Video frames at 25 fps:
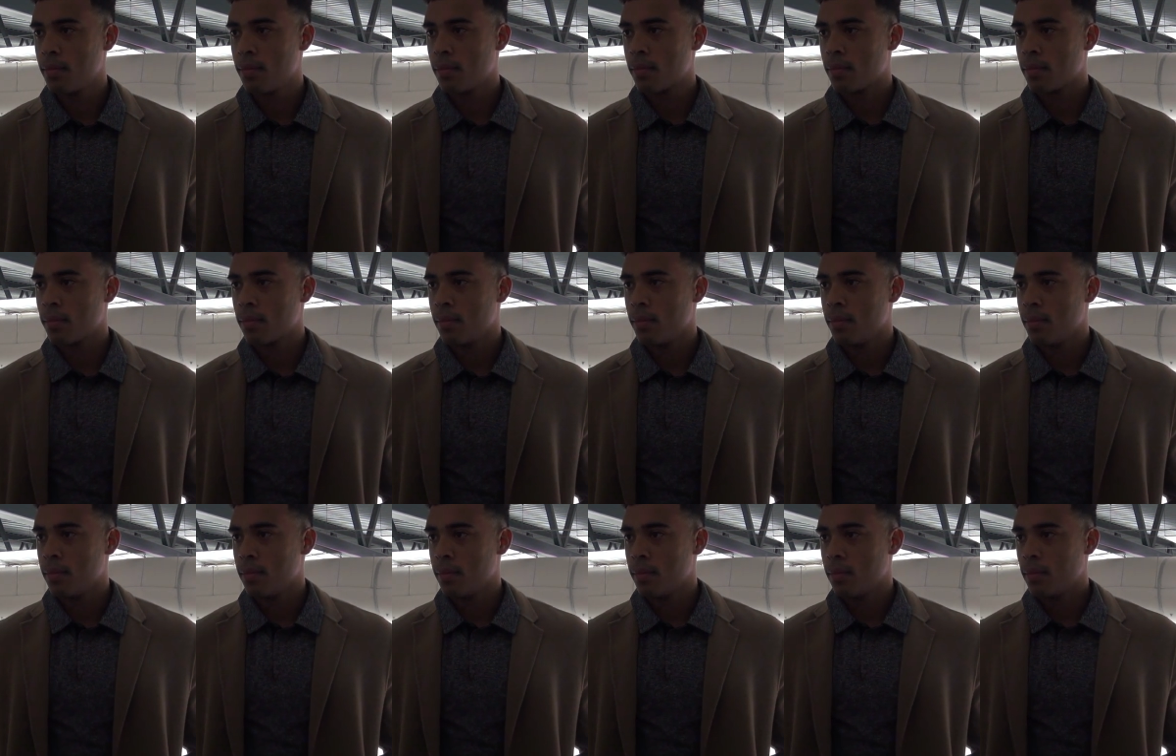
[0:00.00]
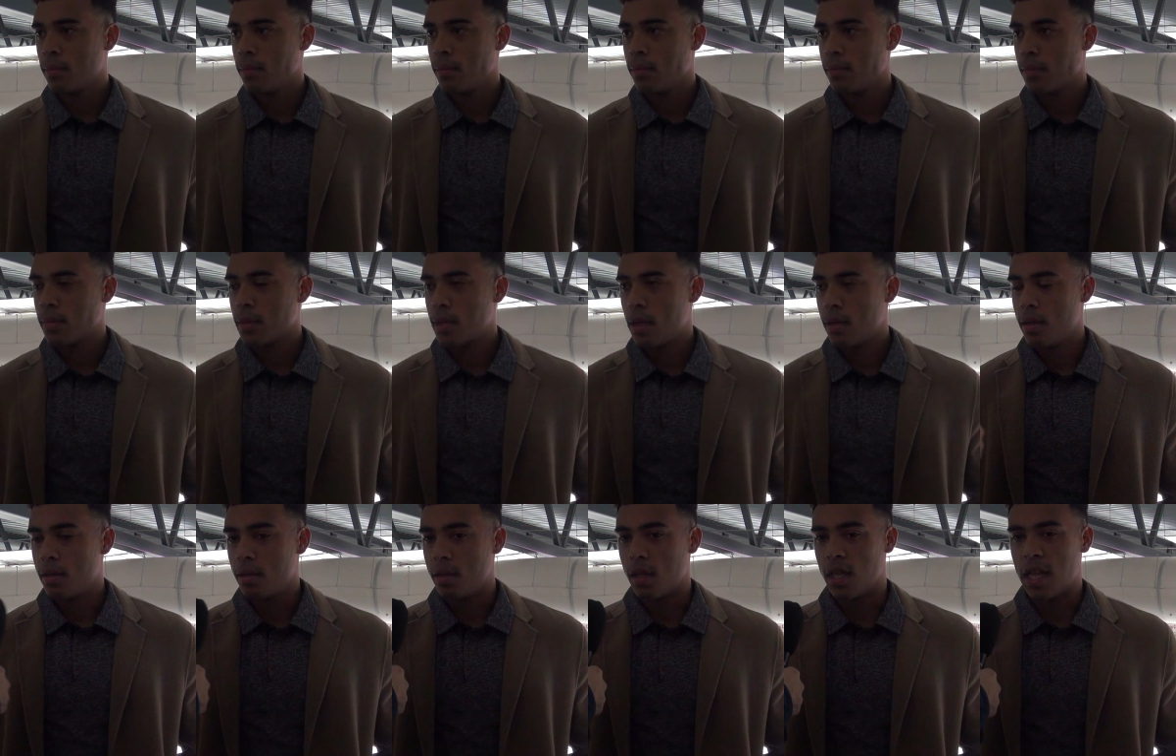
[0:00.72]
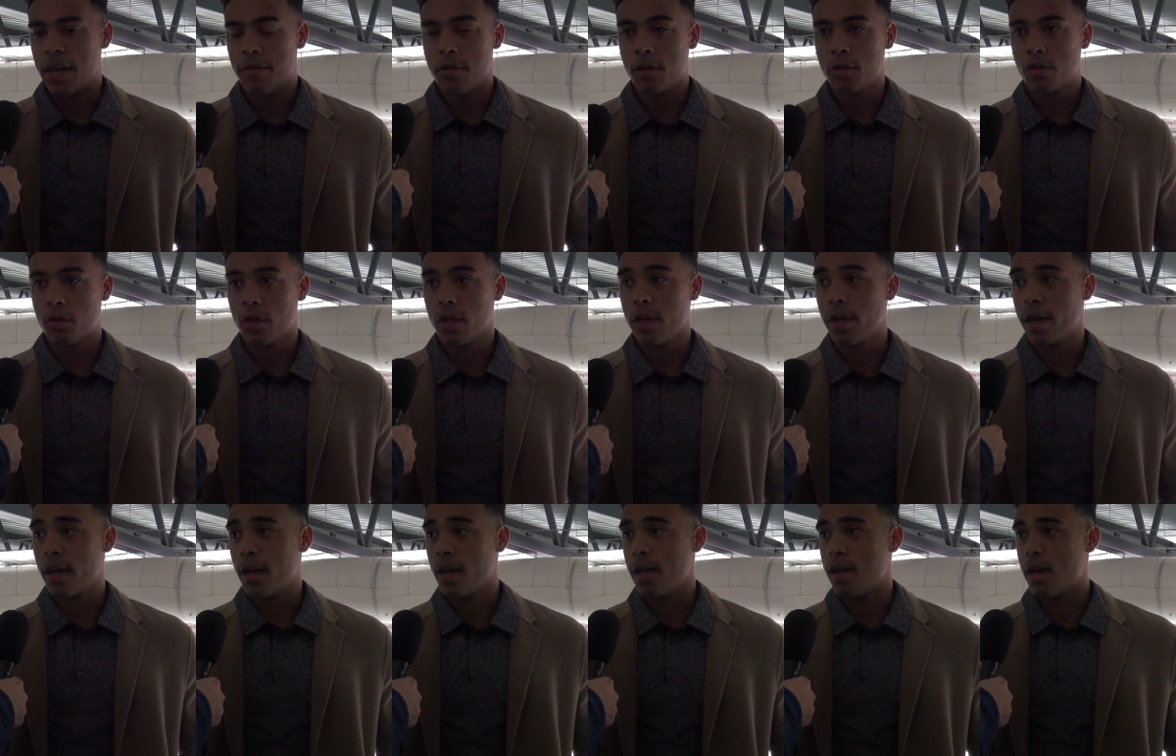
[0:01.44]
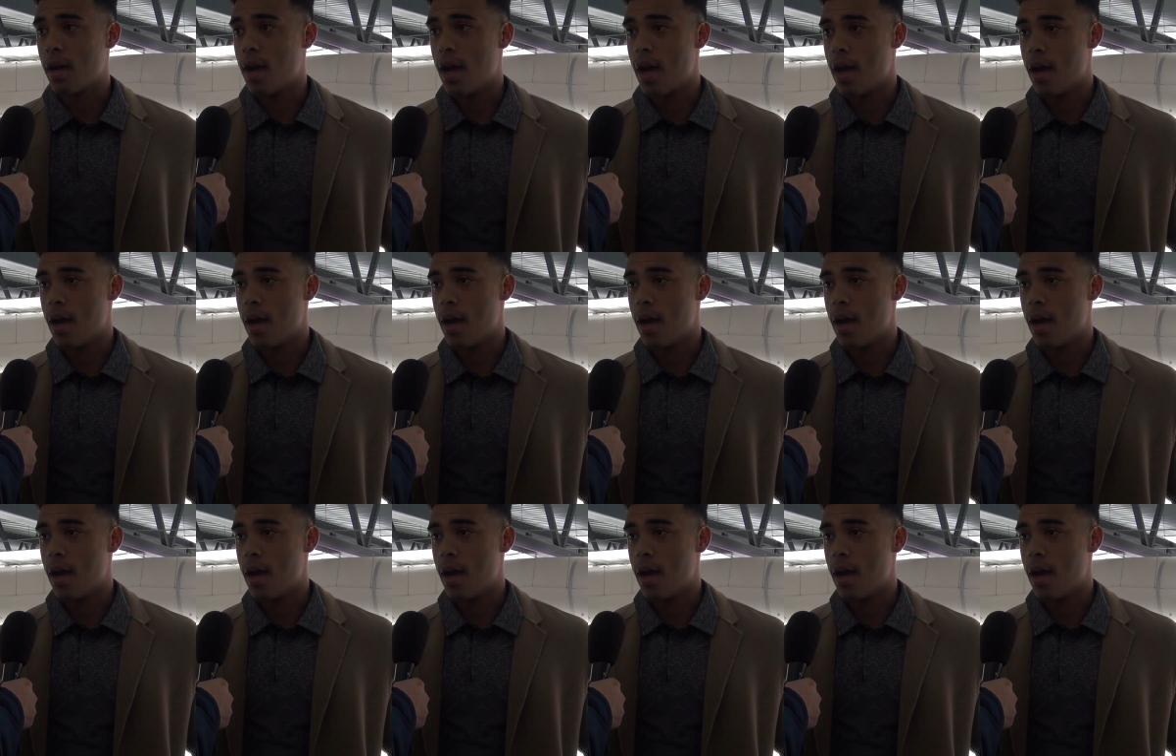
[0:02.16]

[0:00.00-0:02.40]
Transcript: in the, in the Danish league? The level is really good.